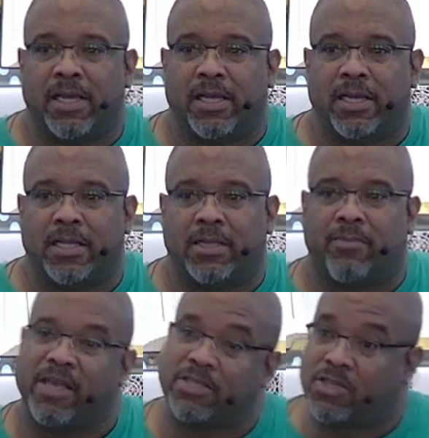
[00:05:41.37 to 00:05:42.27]
The
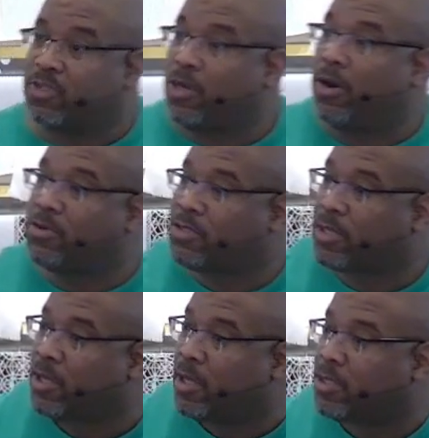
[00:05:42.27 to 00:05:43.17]
messenger returns to,
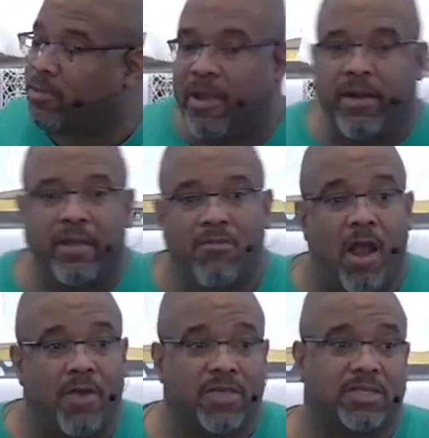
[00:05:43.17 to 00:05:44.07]
to Mary and
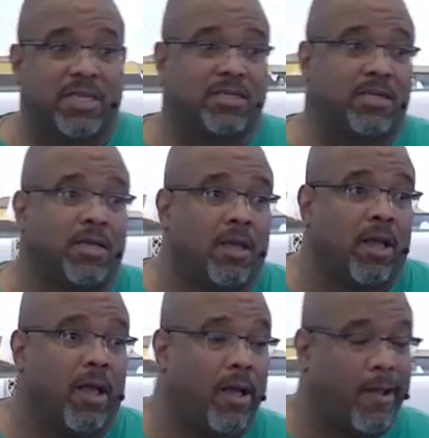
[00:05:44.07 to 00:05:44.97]
Martha and says,
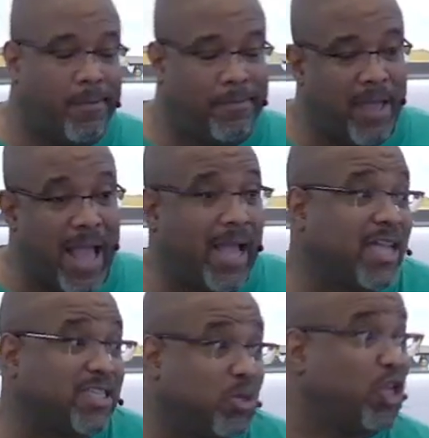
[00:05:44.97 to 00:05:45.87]
um, I got
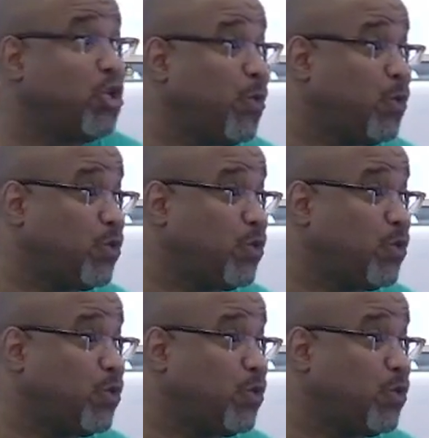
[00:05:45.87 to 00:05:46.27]
some good news